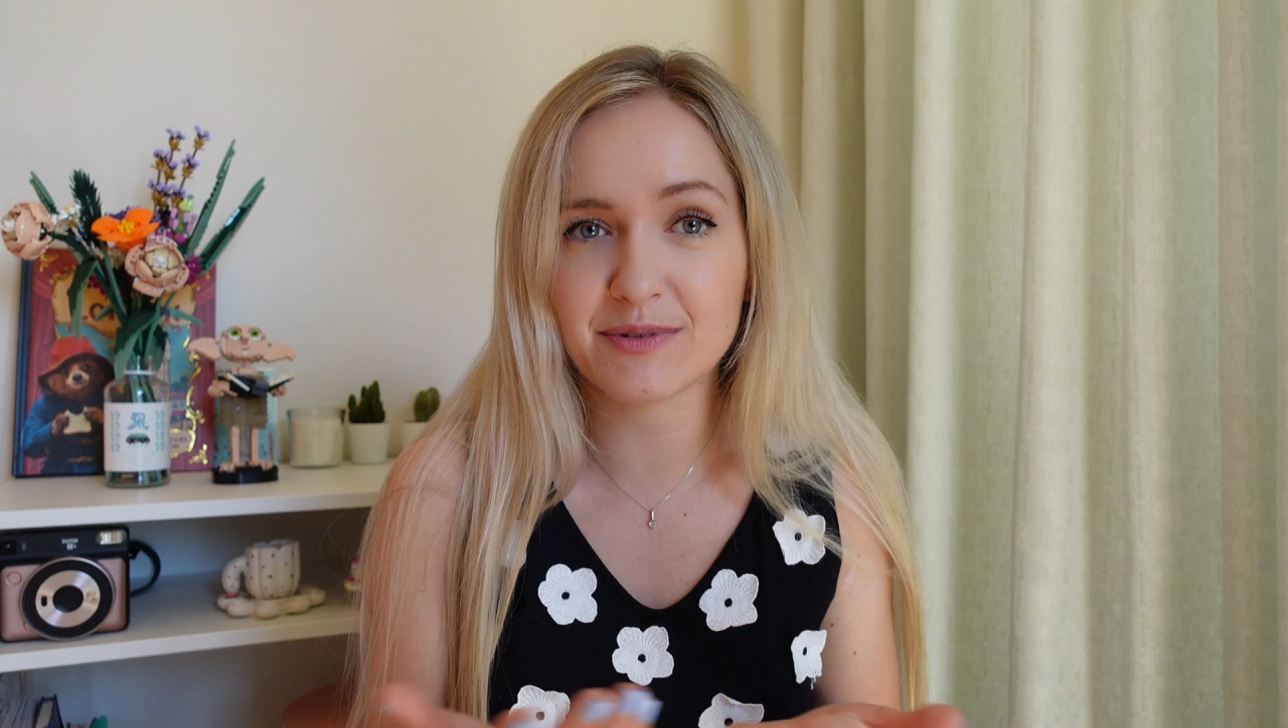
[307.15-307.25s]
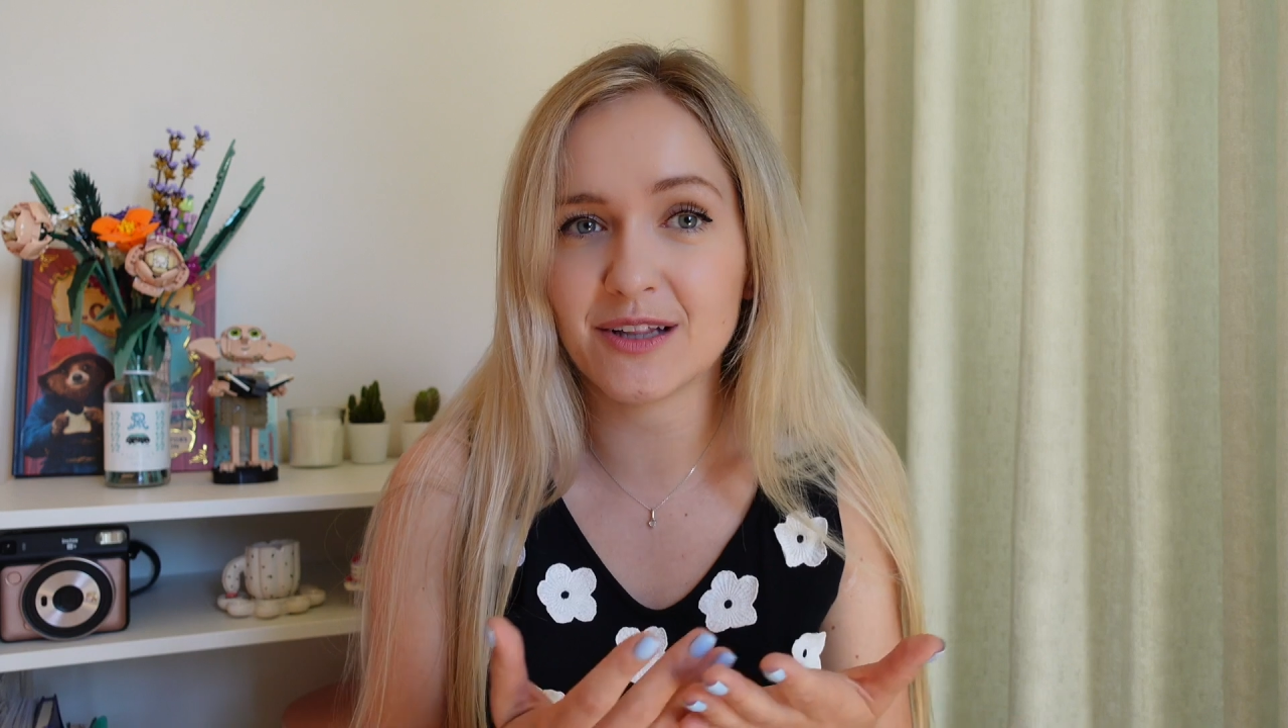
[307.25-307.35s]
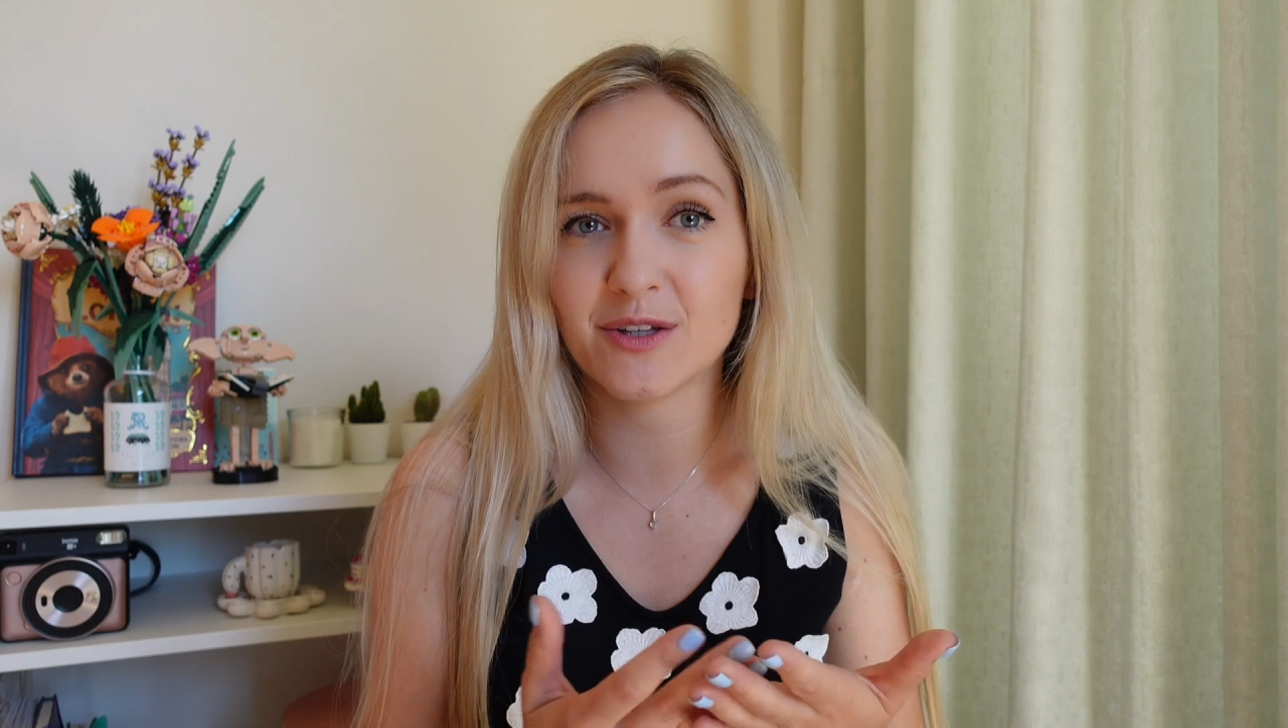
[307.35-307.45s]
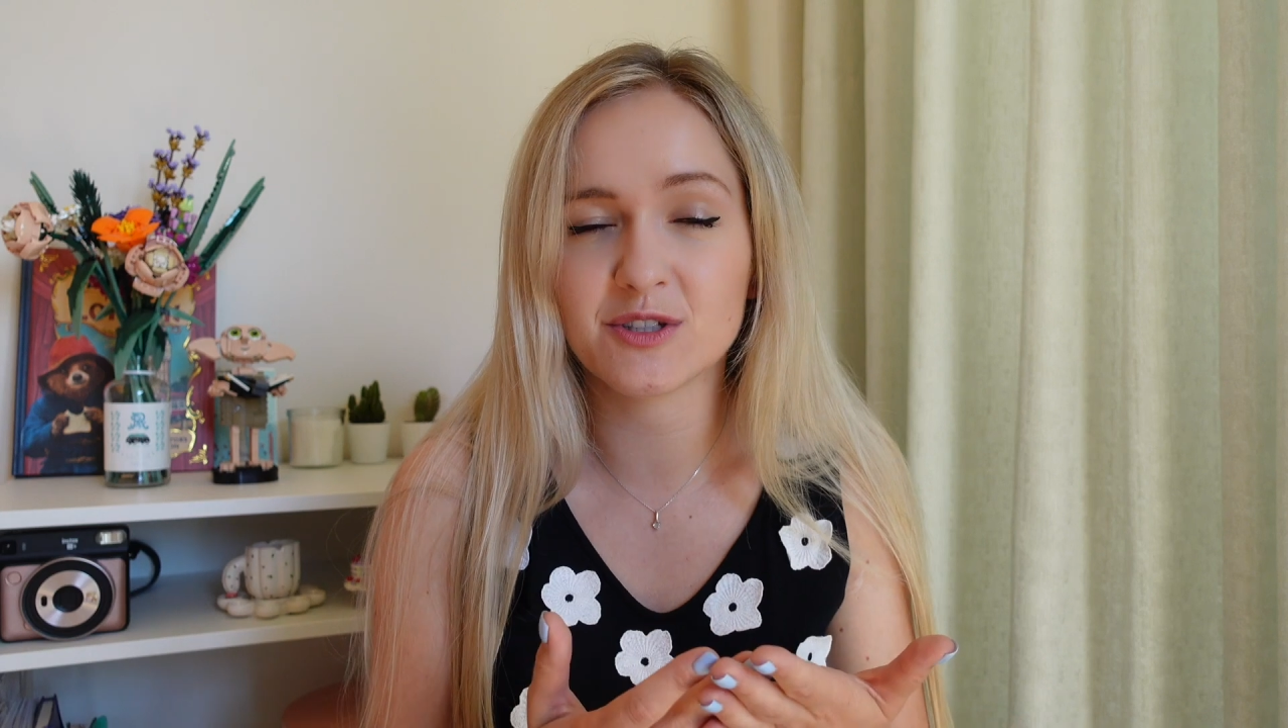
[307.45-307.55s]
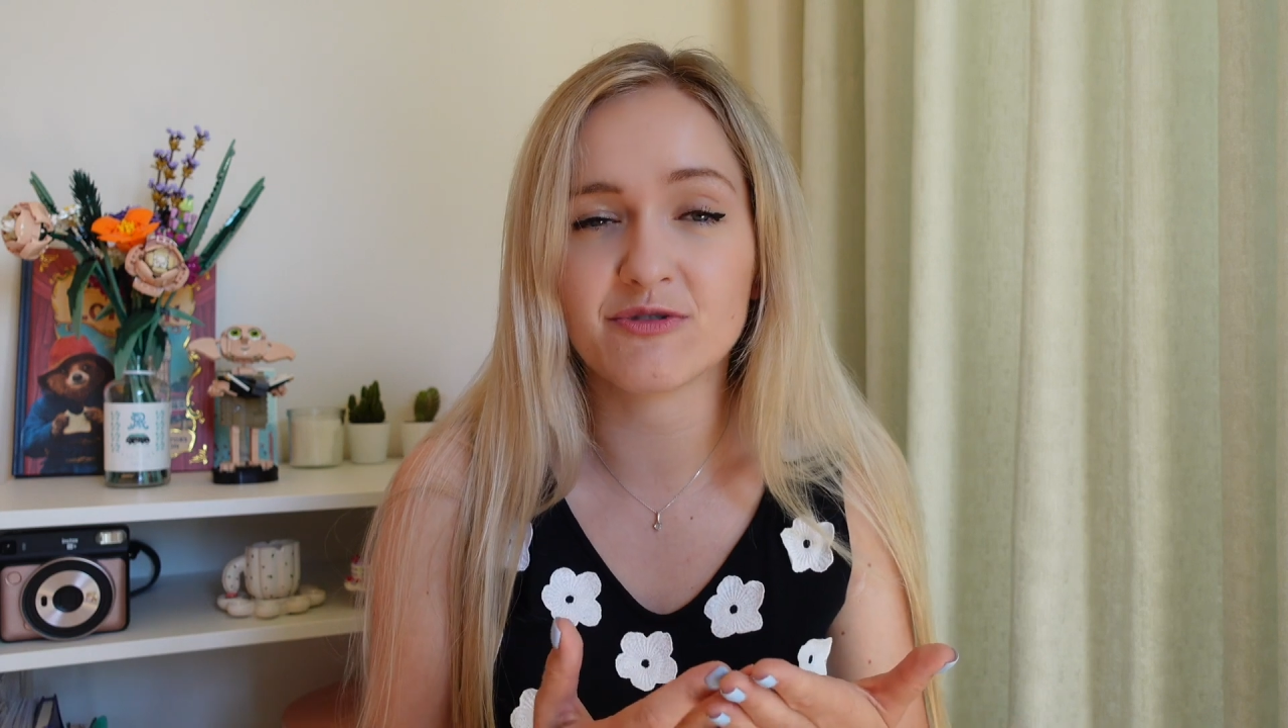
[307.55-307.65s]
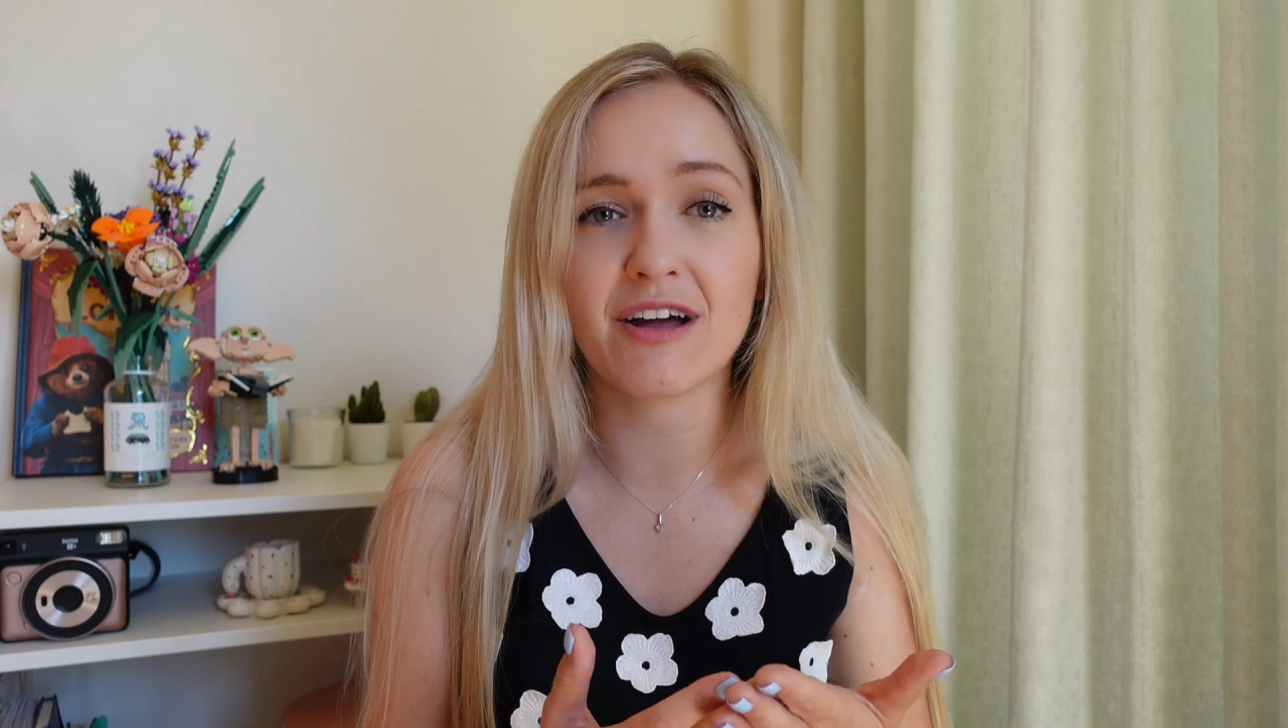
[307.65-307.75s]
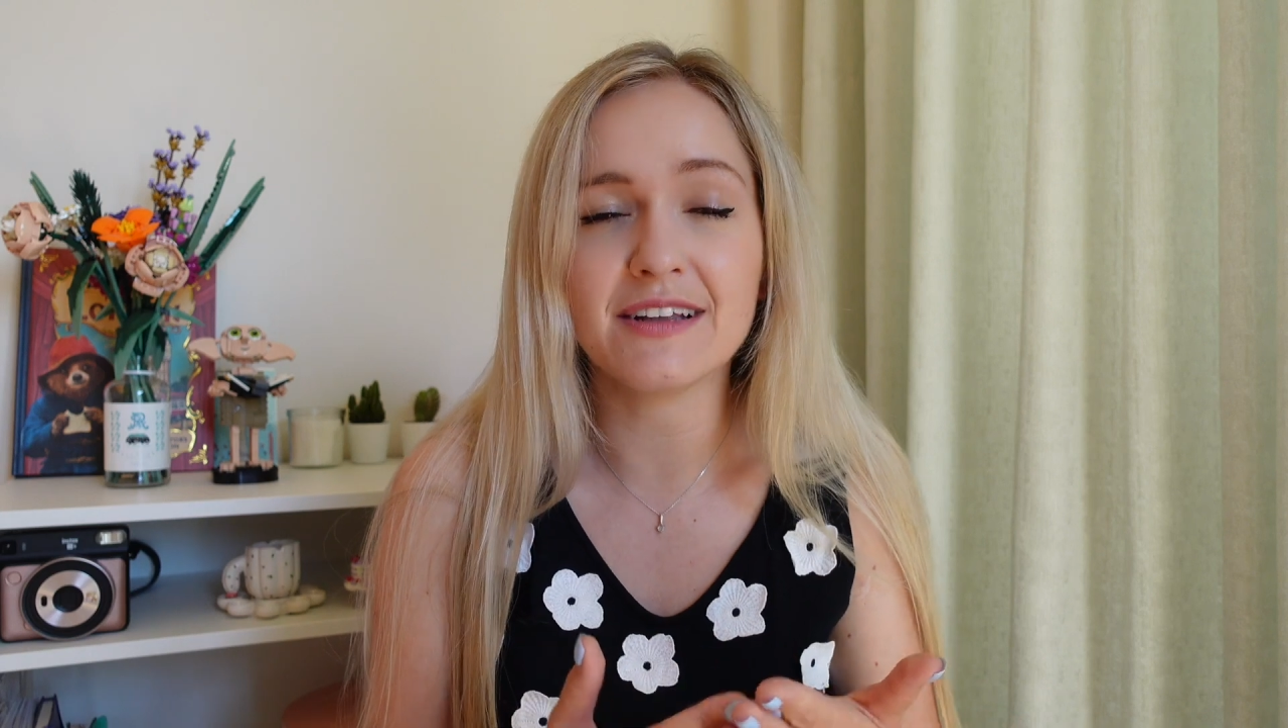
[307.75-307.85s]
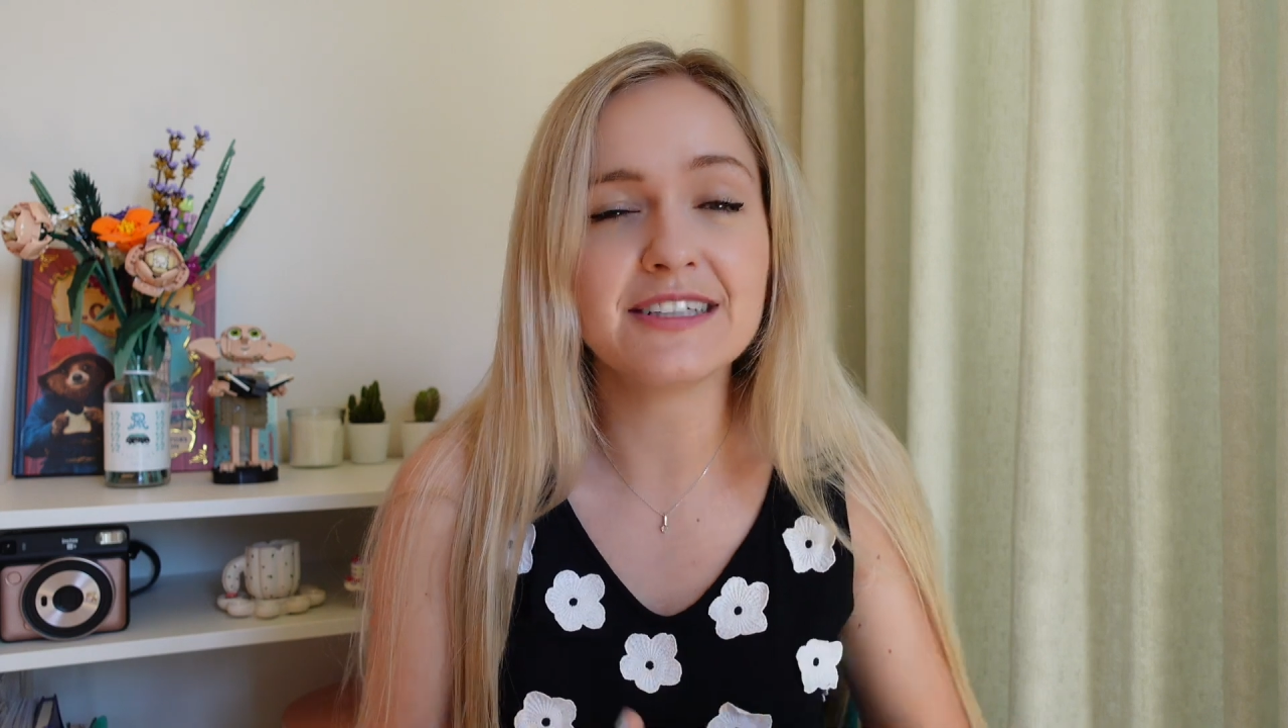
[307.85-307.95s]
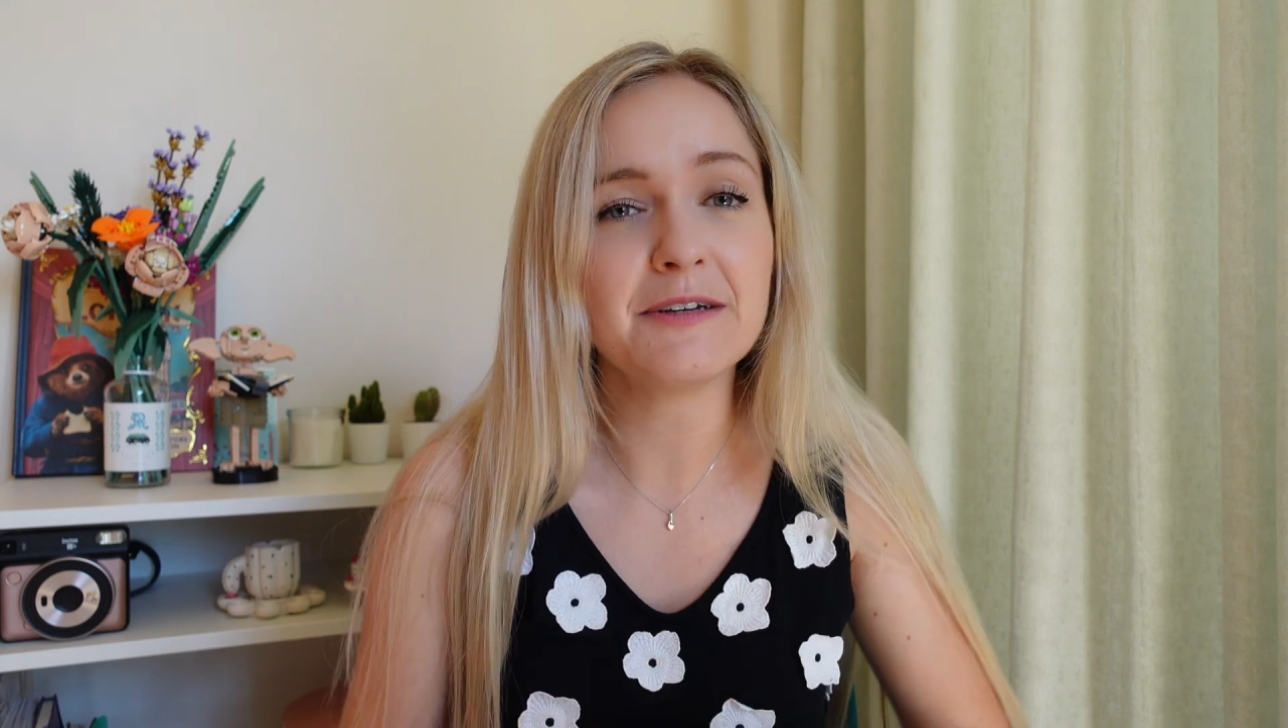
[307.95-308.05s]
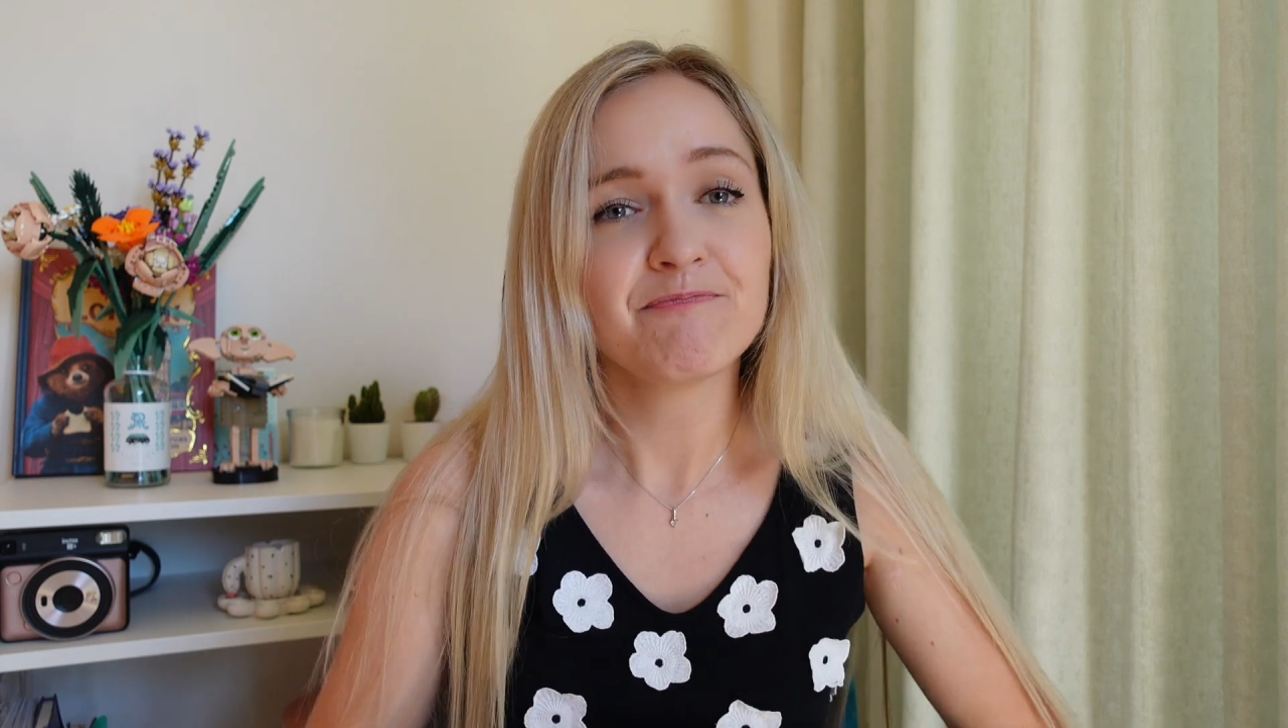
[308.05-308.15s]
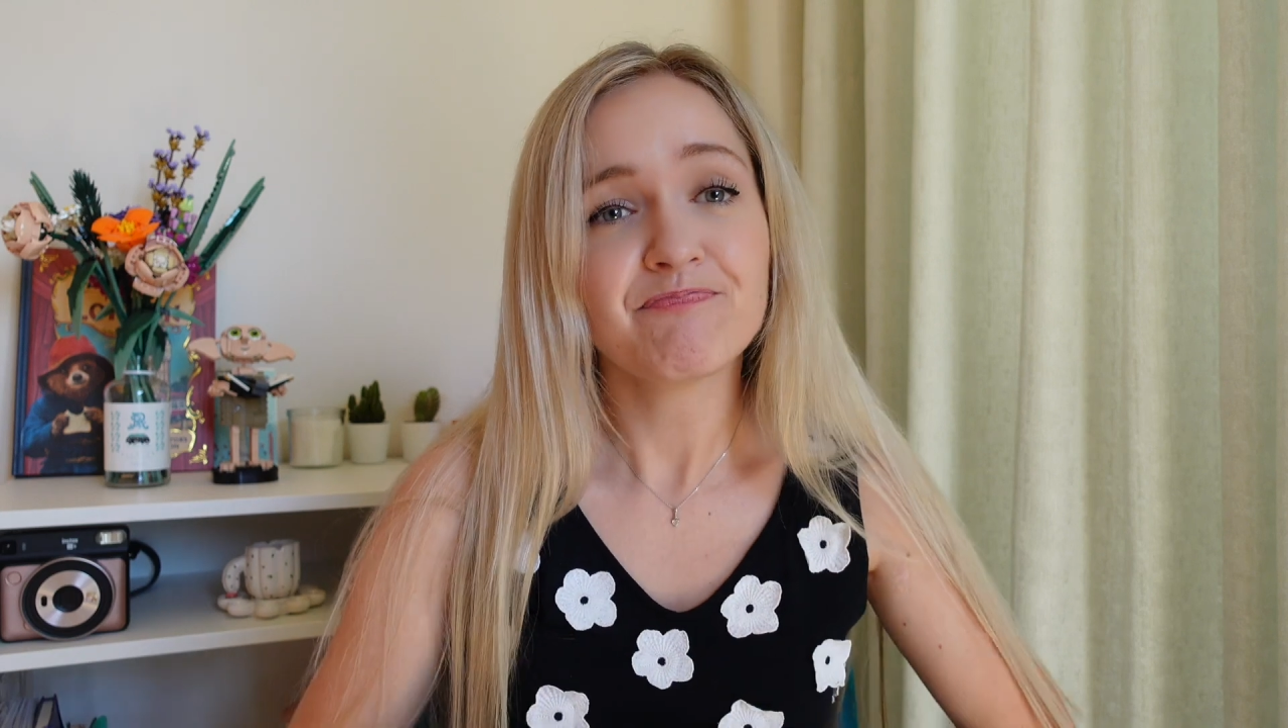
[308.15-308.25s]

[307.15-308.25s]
telling you the reality,